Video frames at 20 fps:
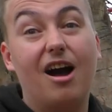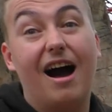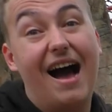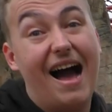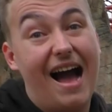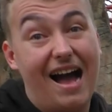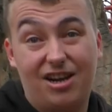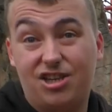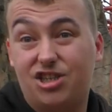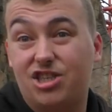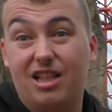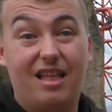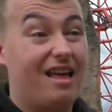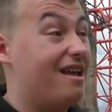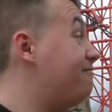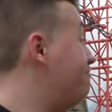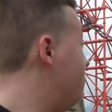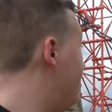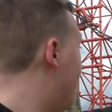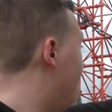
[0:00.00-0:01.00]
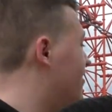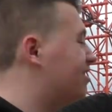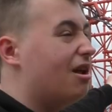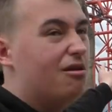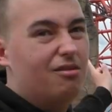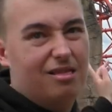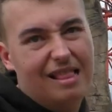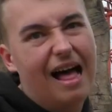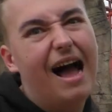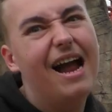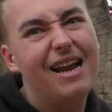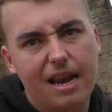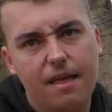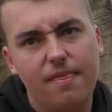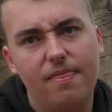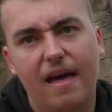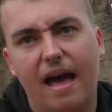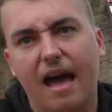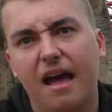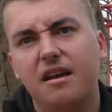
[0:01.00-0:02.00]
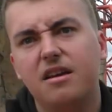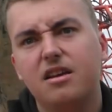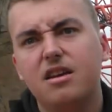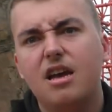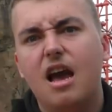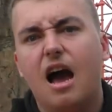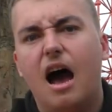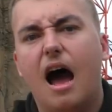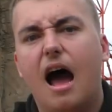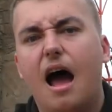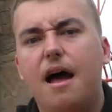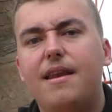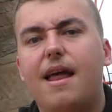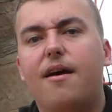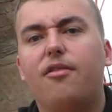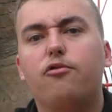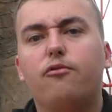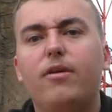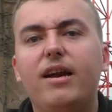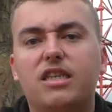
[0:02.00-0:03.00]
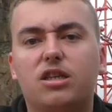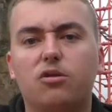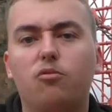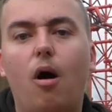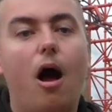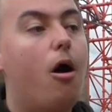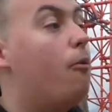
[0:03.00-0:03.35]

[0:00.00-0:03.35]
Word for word: car actually, you know, there's no line in there. Uh, now, the reason